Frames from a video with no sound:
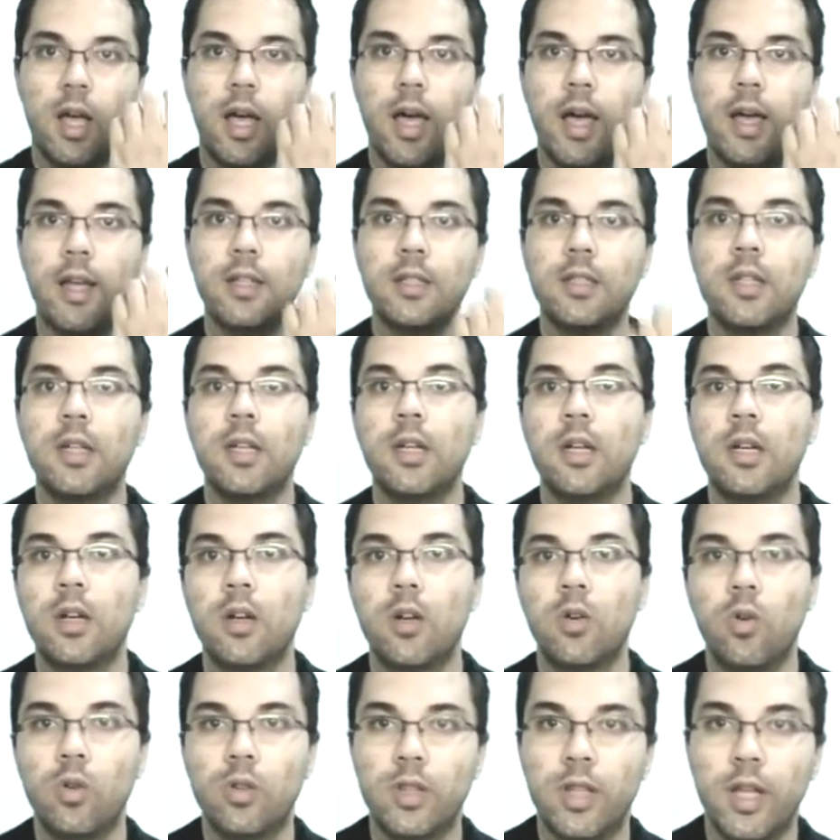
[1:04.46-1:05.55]
and
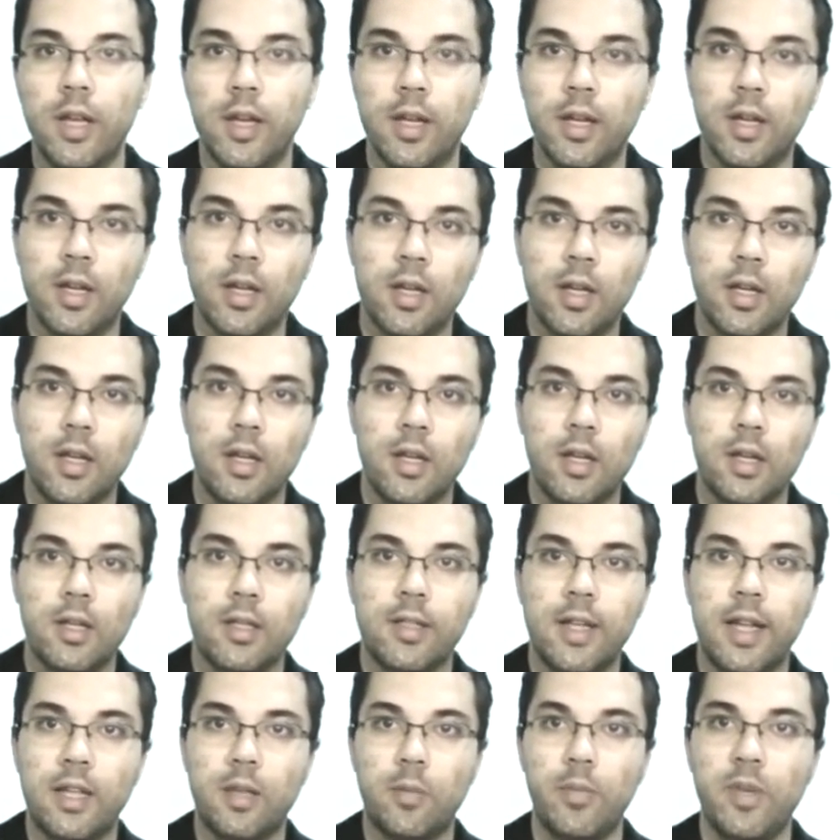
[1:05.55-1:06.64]
gote,
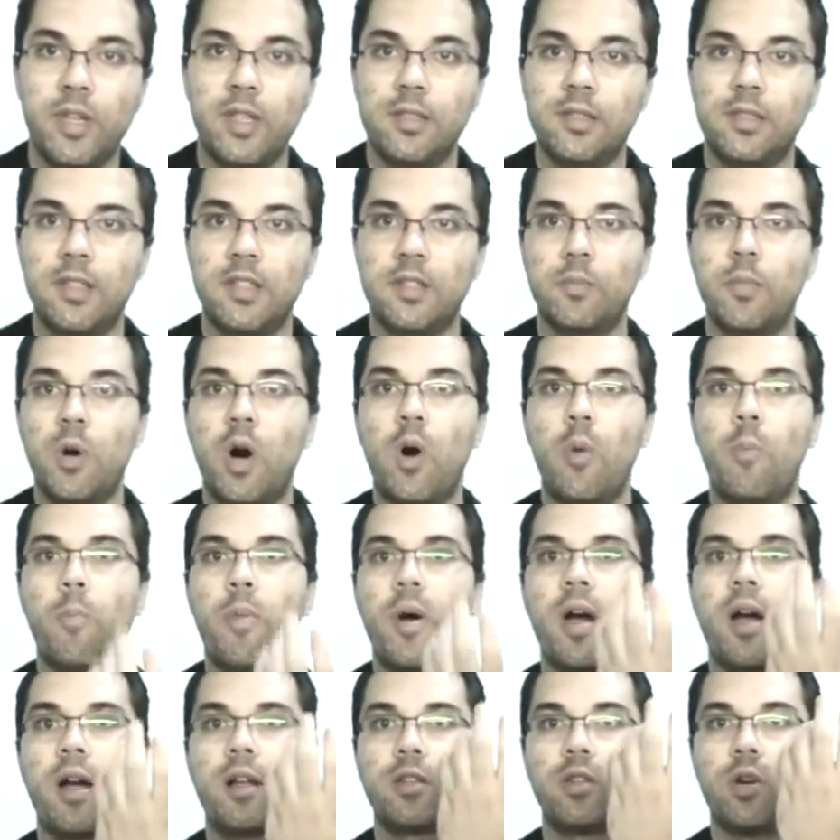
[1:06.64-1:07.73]
that means the small
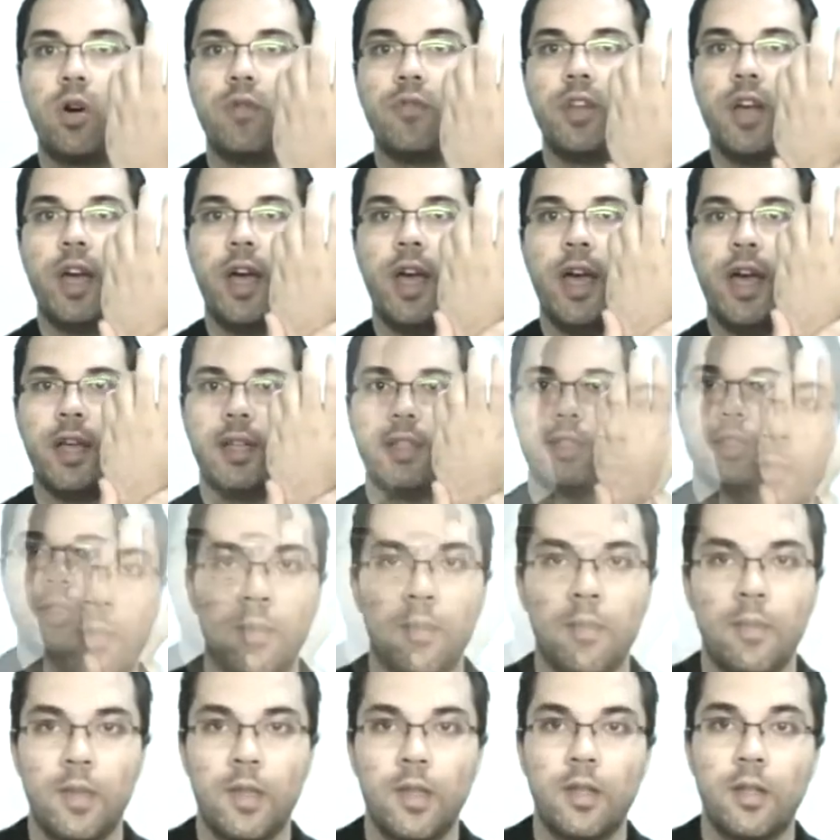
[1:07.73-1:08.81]
part of the hand.
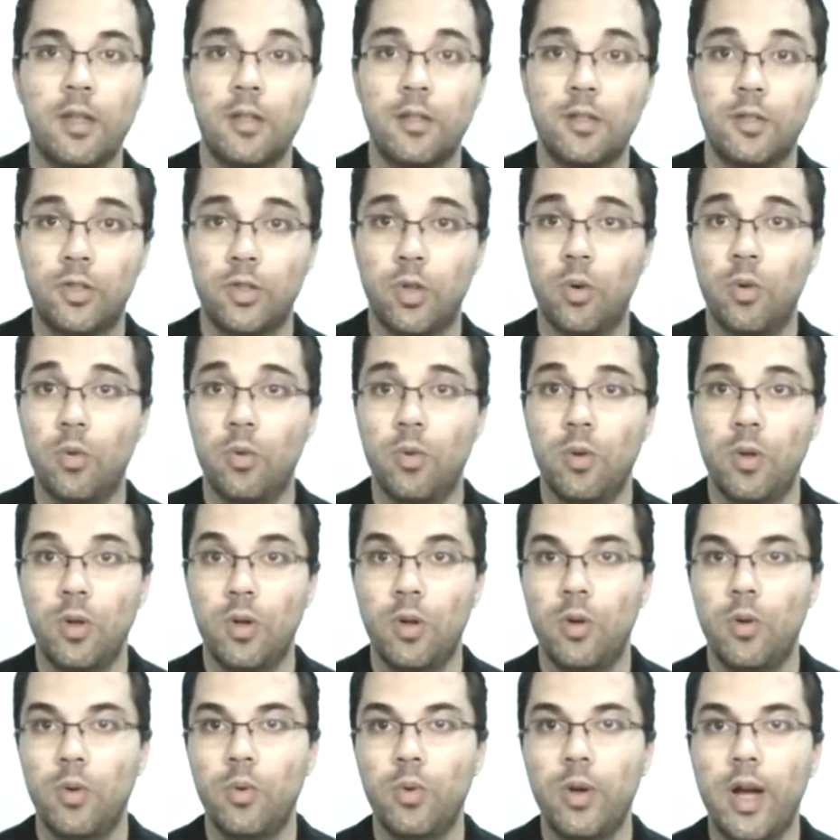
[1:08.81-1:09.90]
So
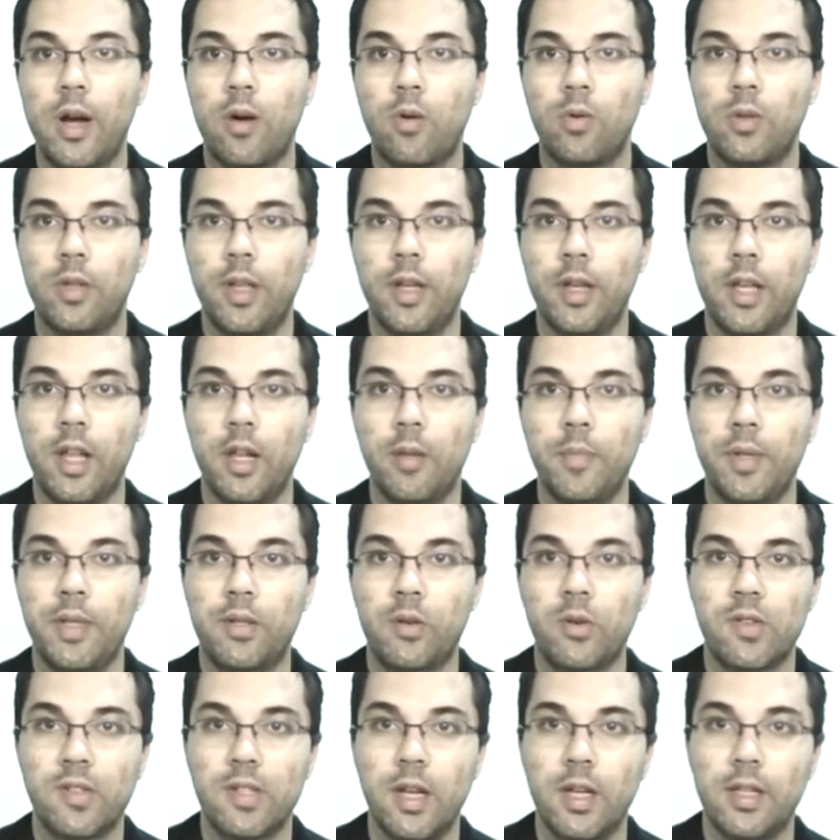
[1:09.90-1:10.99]
uragote can be
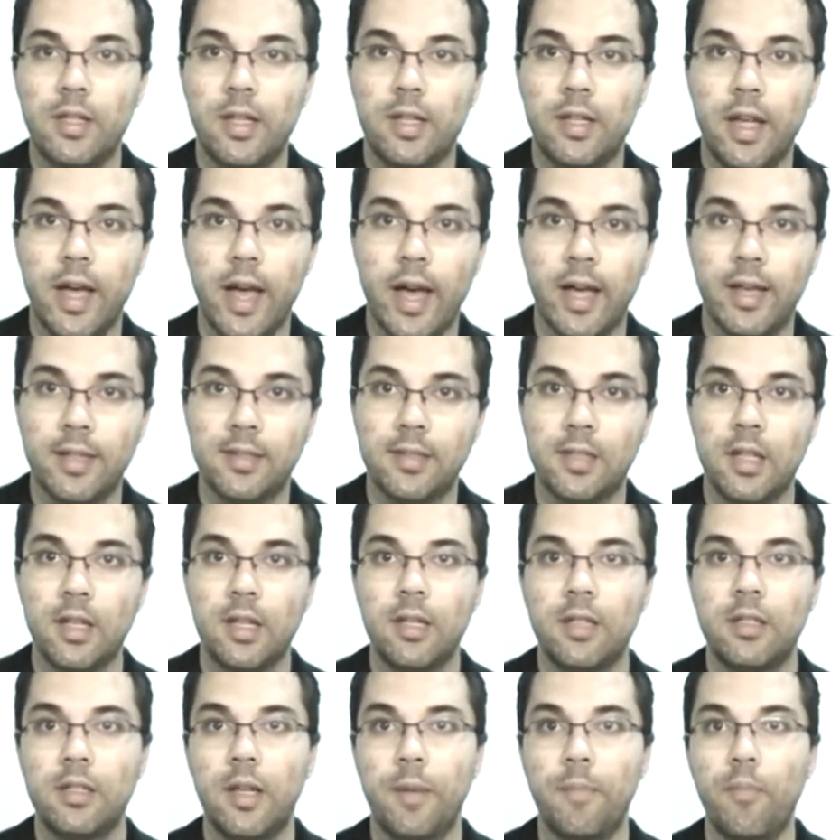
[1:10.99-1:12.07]
translated as
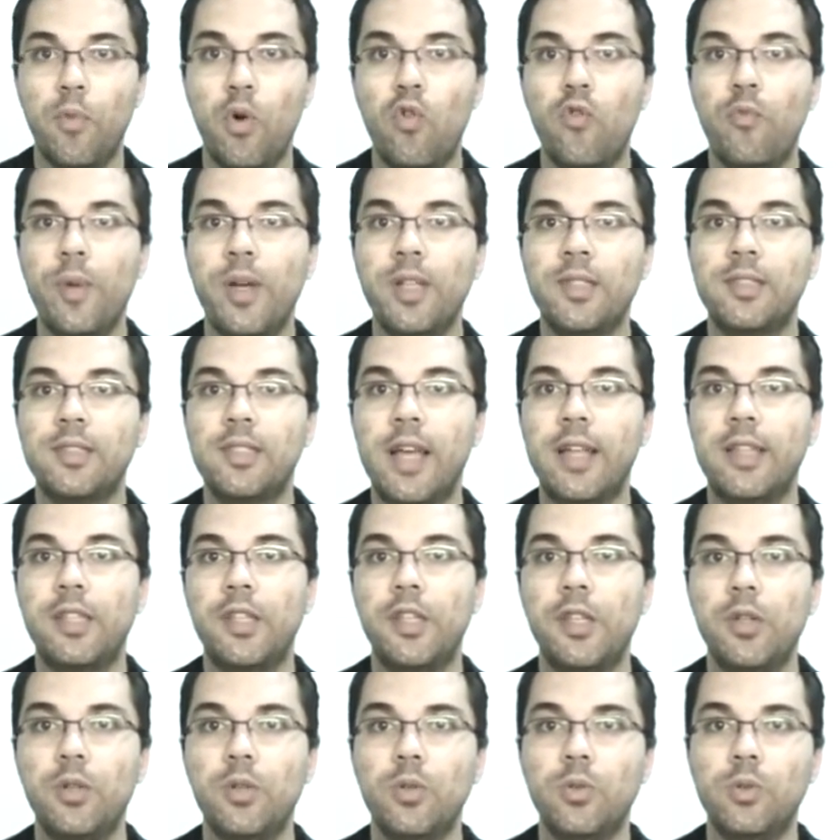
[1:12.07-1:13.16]
the movements that
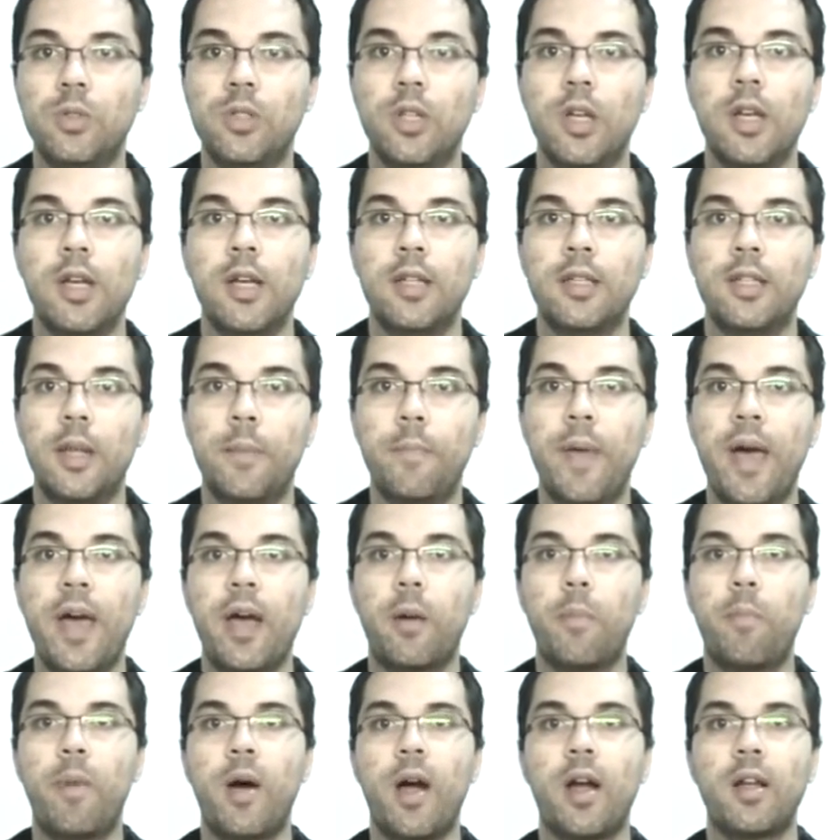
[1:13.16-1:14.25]
use the
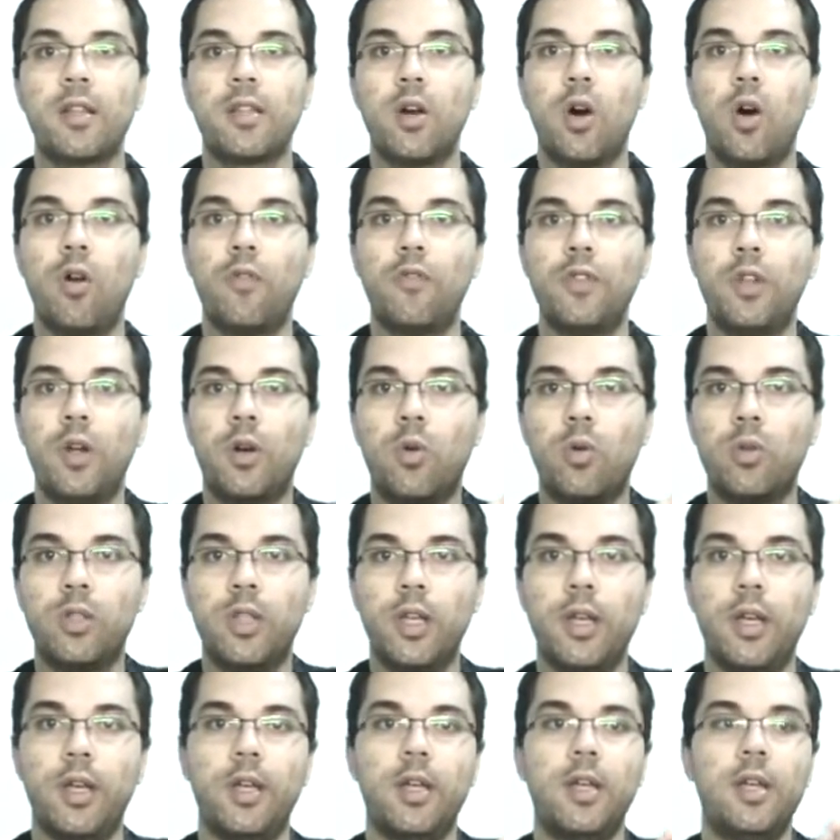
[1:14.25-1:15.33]
back part of the
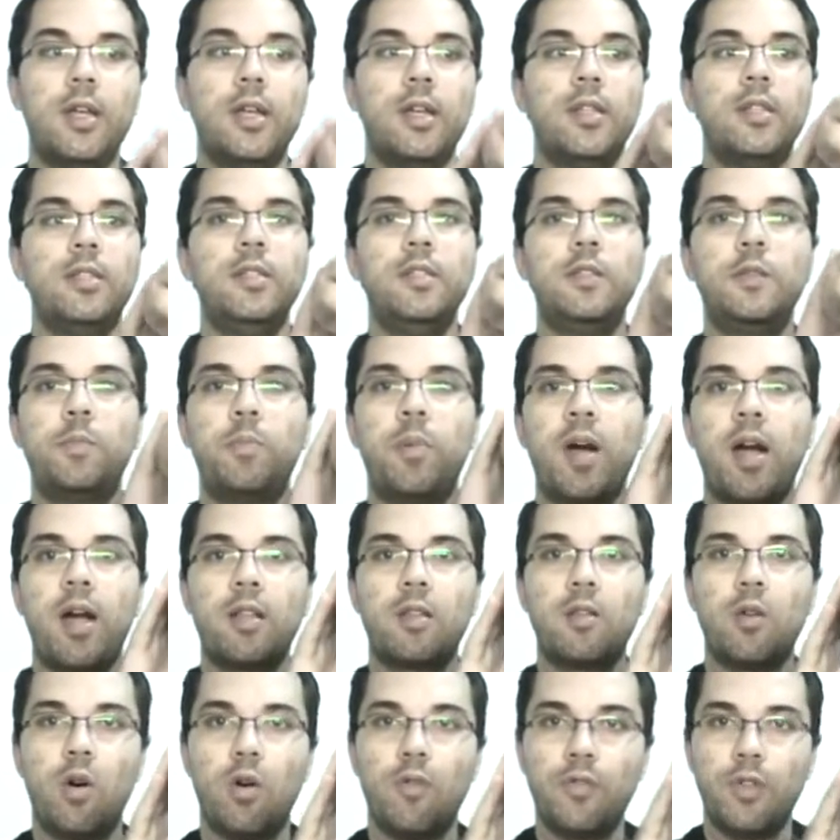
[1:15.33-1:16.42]
kote, this
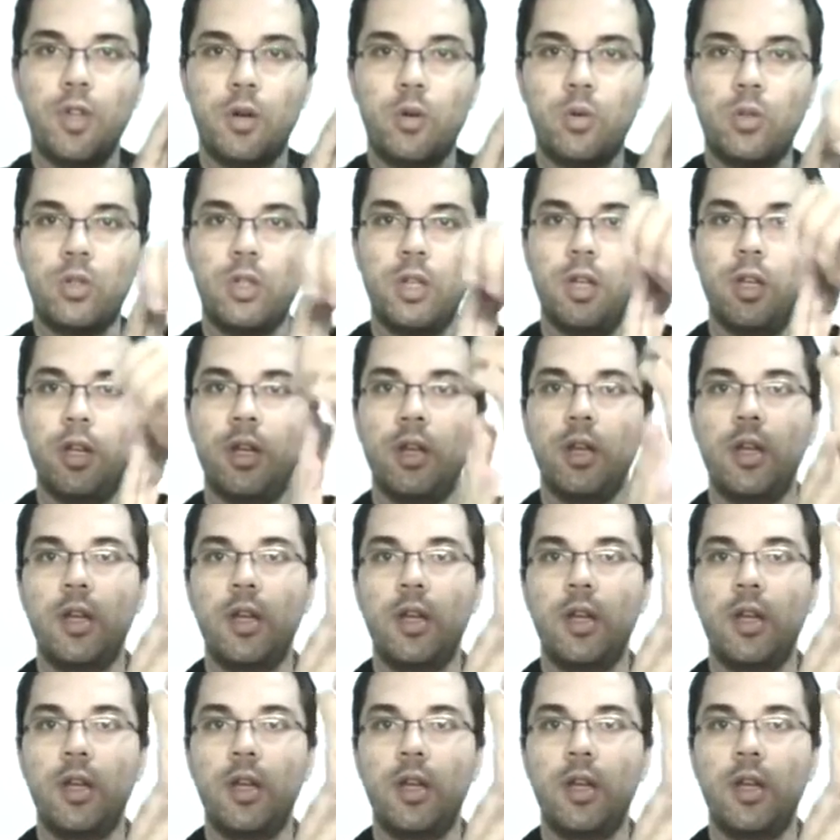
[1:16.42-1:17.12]
part of the kote.